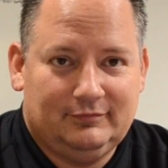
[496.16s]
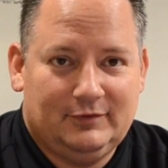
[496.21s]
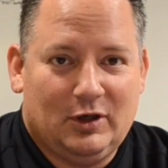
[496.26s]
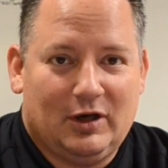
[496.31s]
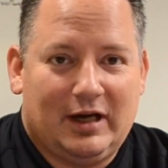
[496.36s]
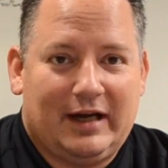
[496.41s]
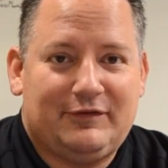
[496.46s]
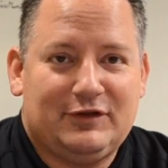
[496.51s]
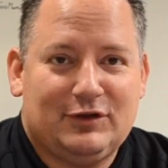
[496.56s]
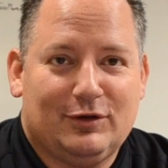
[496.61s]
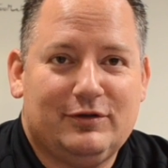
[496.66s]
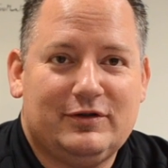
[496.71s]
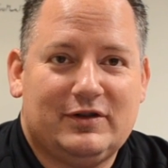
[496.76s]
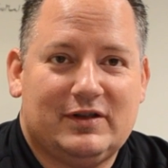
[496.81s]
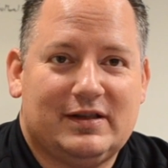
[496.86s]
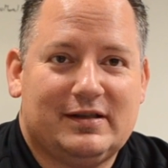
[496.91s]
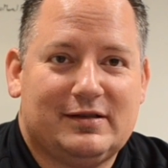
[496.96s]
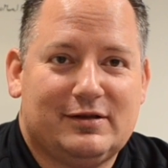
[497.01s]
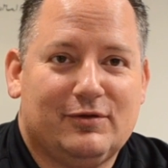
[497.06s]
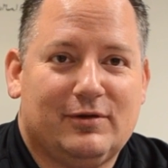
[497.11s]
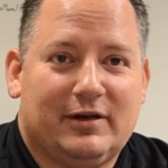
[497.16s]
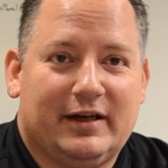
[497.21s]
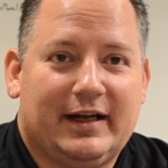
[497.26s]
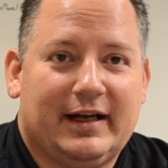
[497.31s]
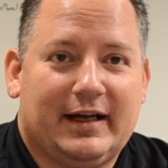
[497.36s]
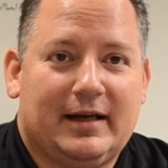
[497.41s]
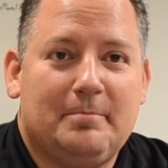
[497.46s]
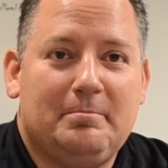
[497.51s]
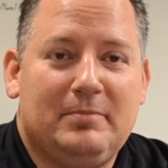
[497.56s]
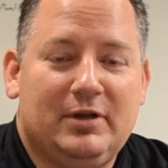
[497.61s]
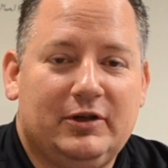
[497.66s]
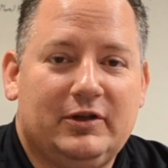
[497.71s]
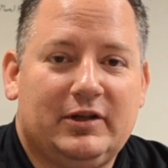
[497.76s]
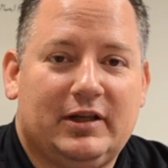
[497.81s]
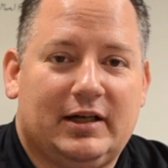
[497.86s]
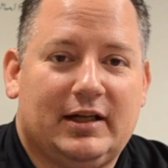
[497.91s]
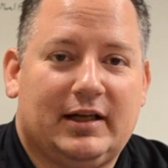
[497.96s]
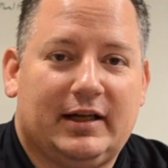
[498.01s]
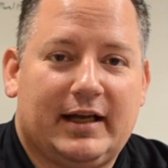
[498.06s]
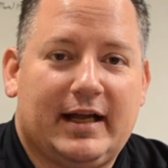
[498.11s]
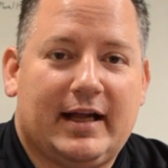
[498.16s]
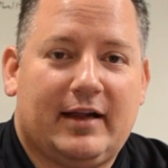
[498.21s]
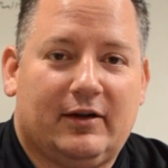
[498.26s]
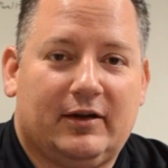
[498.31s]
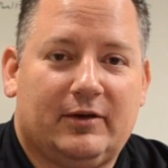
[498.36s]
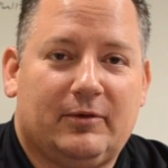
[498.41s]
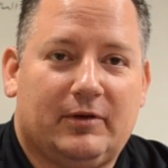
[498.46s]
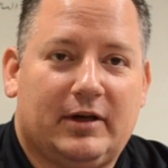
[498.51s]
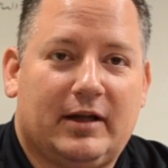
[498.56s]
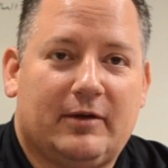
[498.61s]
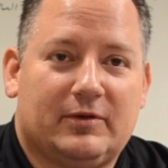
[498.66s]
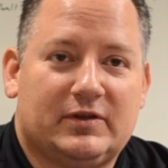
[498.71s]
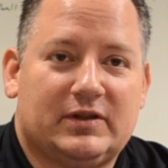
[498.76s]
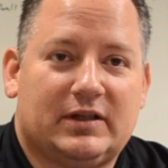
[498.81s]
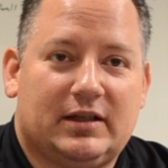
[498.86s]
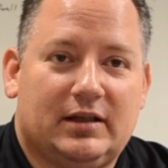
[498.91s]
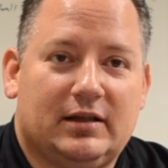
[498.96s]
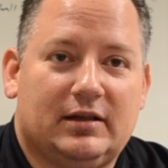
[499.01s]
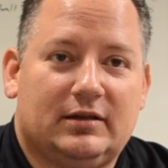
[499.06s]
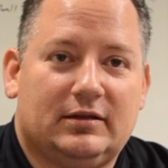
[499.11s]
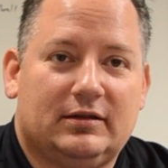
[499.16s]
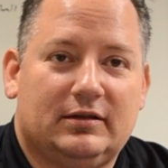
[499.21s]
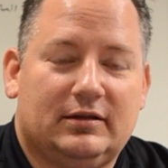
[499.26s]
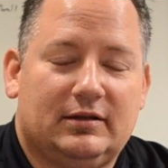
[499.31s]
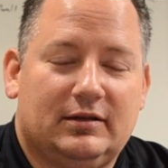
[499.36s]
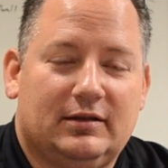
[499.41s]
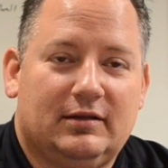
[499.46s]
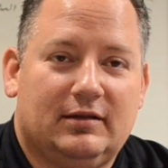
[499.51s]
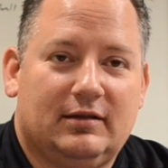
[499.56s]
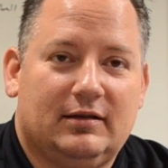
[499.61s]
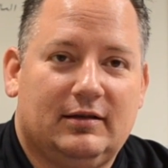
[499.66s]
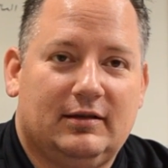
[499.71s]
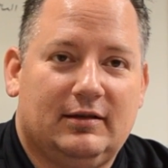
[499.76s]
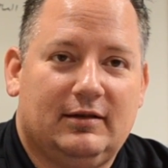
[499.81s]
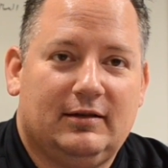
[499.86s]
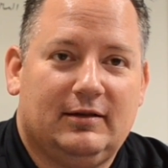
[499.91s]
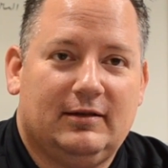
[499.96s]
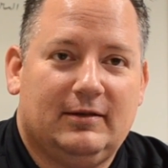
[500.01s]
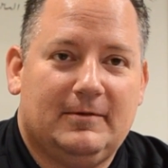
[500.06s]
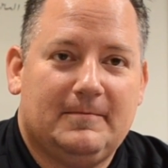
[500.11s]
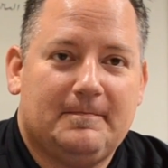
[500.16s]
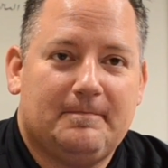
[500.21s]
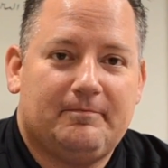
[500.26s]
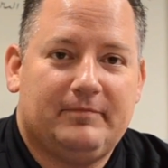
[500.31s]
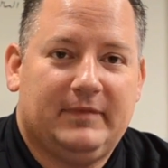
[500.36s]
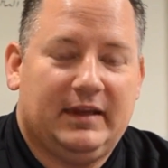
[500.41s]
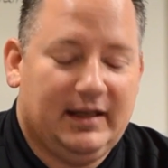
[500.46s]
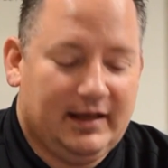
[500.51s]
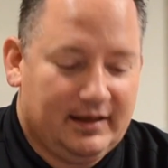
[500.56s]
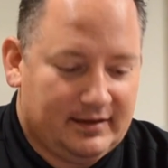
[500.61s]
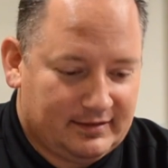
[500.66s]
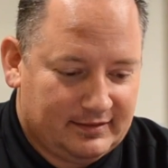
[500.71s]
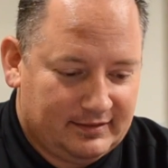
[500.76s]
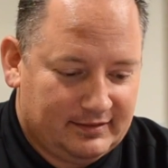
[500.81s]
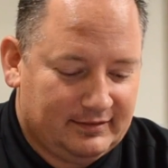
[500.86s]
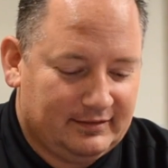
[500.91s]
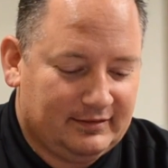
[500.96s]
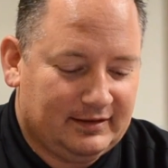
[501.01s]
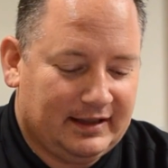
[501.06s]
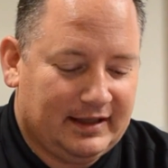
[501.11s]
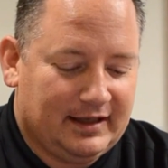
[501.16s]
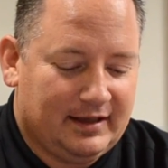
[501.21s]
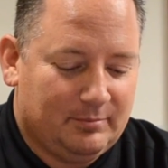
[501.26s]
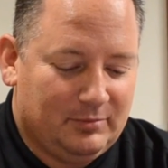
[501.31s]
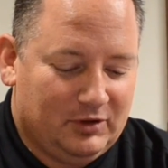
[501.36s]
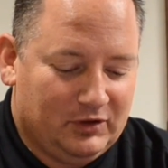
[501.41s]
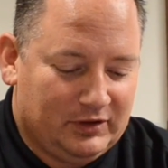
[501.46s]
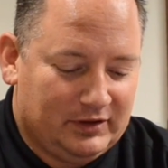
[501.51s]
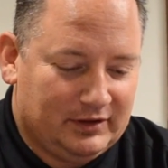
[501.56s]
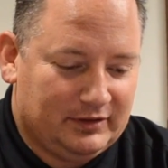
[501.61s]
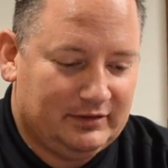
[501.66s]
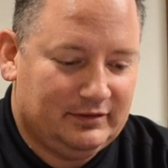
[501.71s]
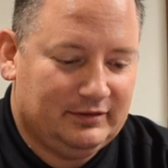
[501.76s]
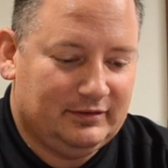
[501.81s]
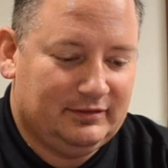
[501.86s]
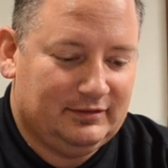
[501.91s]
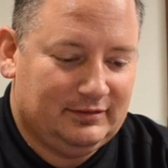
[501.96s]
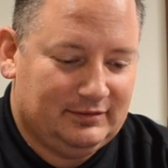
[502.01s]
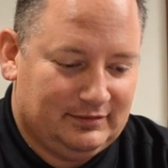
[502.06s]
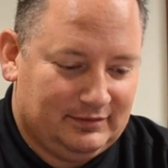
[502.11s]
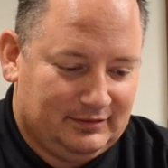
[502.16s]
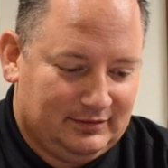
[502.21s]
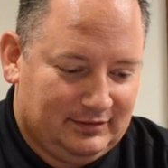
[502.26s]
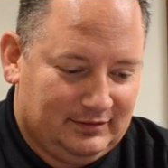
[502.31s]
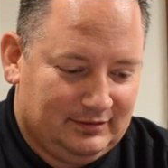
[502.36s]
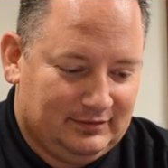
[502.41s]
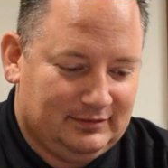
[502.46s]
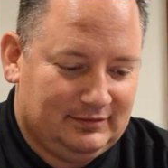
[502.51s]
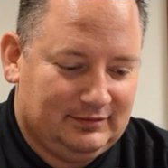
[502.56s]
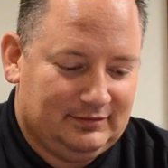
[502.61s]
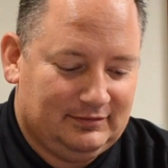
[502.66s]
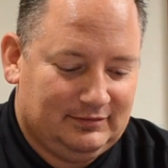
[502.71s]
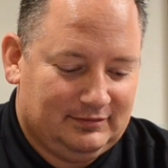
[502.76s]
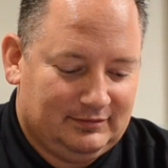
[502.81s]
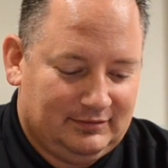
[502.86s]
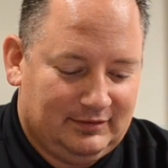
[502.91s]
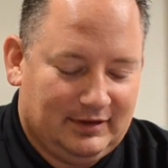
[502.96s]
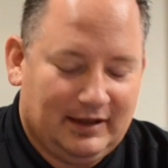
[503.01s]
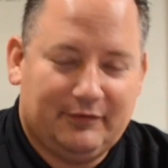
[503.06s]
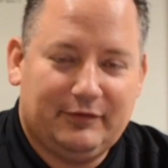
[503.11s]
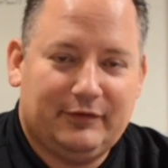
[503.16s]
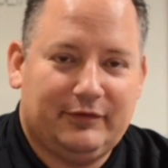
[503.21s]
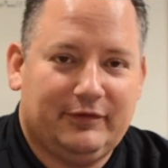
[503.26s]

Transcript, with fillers: No, I've told you this story. I got a million on Galaga when I was a kid. Did you really? Yes, I got a million. Never